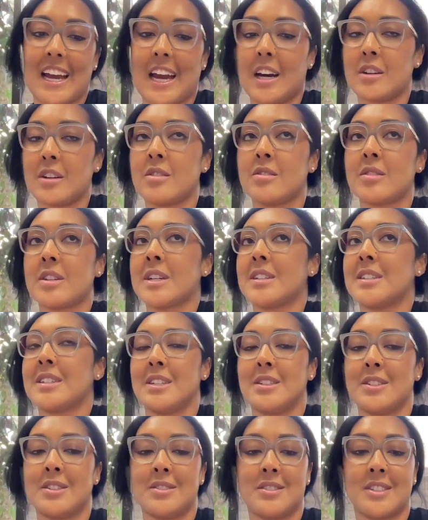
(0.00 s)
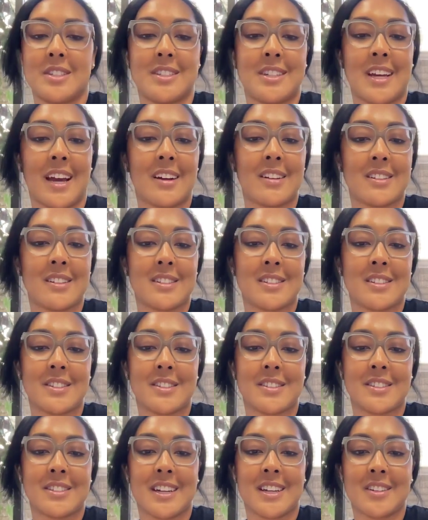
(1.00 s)
How do you continue to challenge
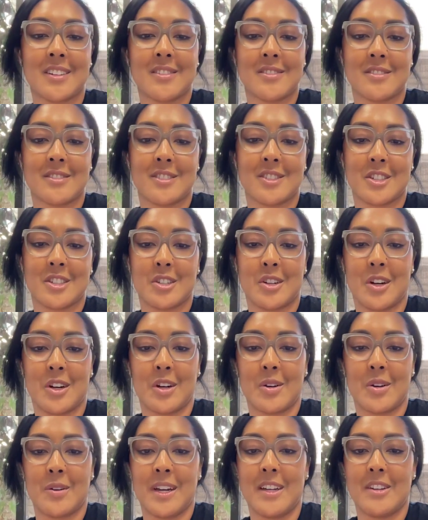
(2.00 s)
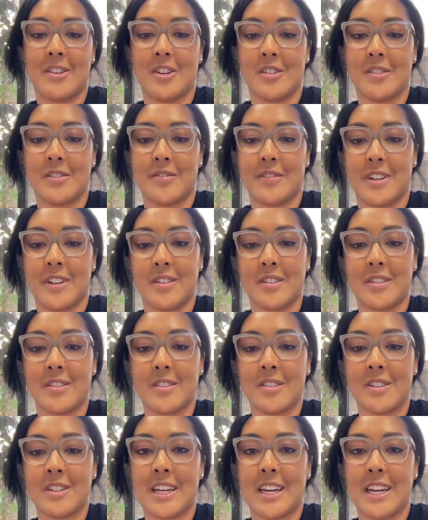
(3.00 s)
yourselves to grow in your
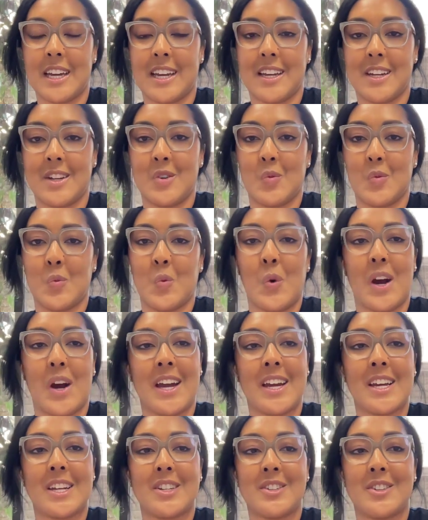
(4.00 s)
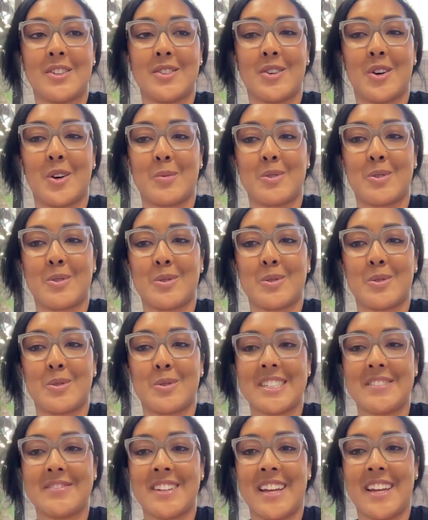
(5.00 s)
field? And what do you hope to
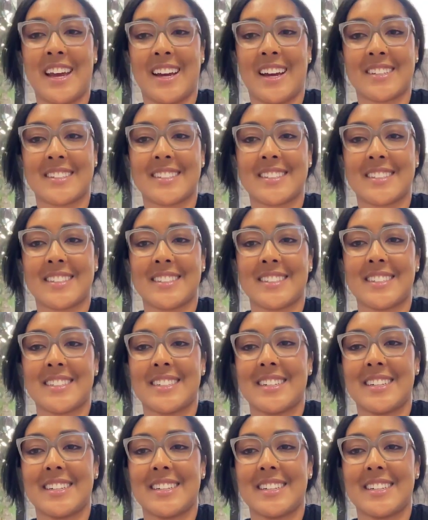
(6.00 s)
achieve next?